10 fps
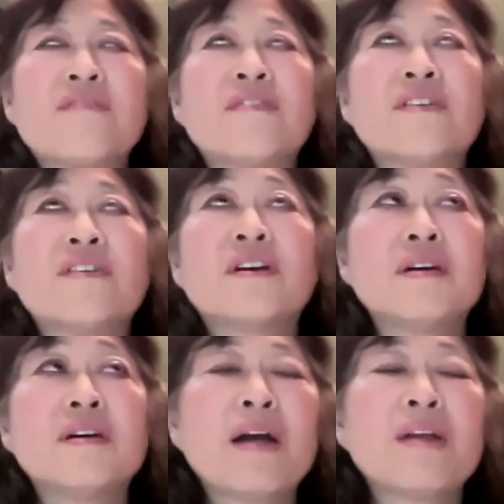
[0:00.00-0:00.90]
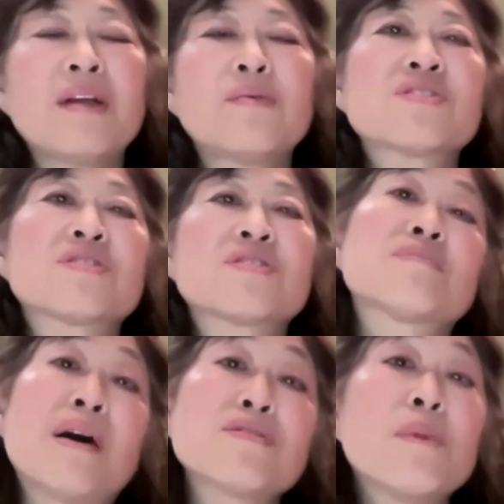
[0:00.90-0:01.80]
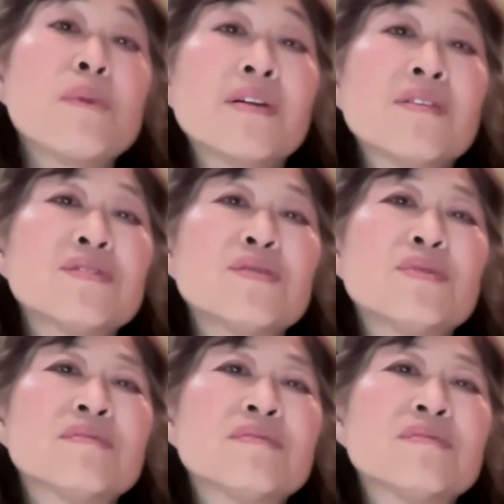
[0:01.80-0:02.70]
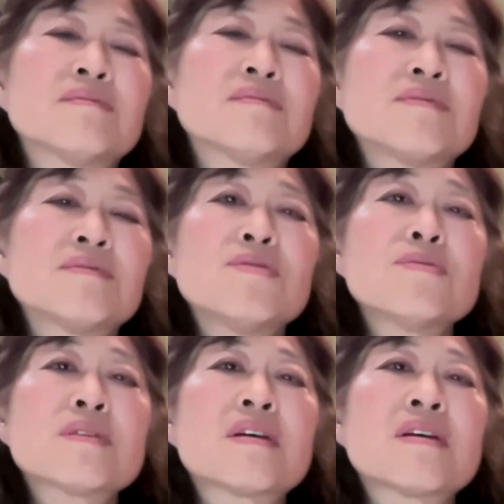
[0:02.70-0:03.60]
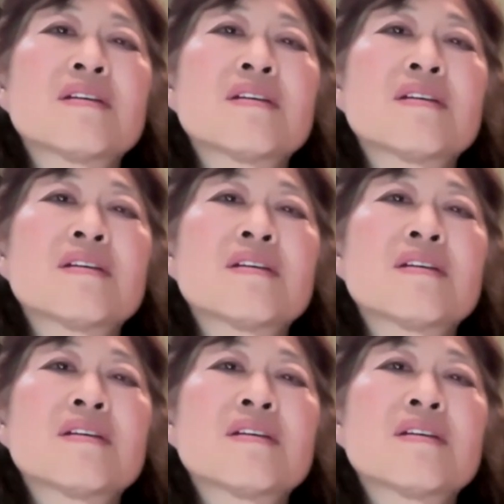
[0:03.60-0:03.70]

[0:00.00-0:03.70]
Do you have in mind which mouse model you would use?